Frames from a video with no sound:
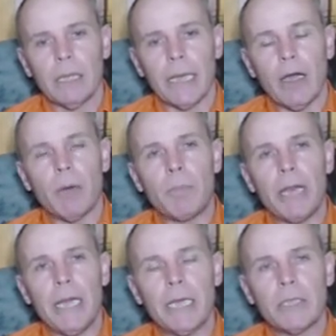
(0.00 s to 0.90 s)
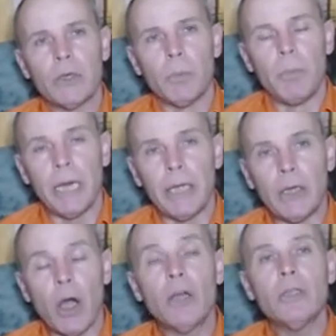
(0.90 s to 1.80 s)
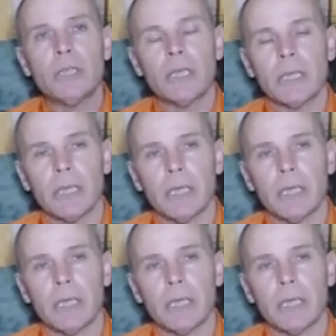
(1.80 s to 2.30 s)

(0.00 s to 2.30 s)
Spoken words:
There are breeders who breed dogs